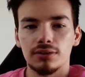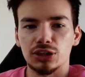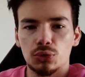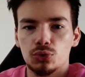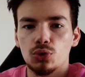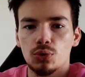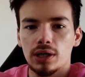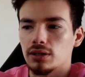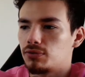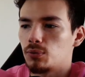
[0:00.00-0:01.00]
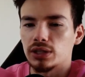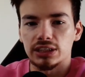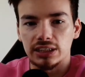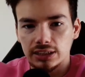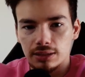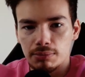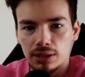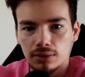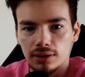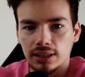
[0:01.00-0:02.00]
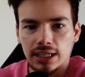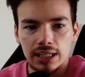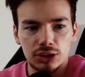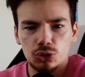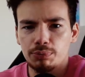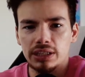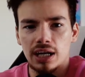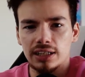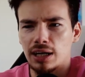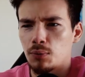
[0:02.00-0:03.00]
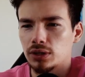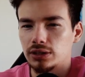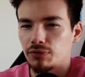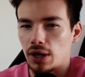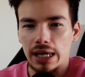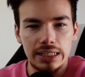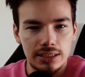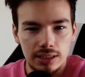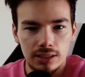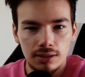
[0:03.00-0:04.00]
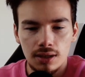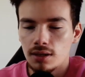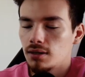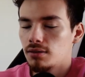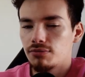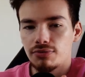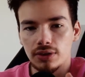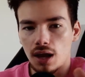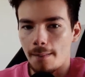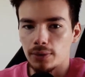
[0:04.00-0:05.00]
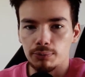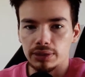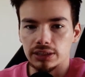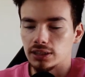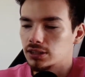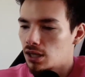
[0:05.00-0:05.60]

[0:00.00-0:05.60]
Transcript: They sold Cucurella for, what, 60 mil? And then they got Estupiñán in, I want to say, for 18? Phenomenal business.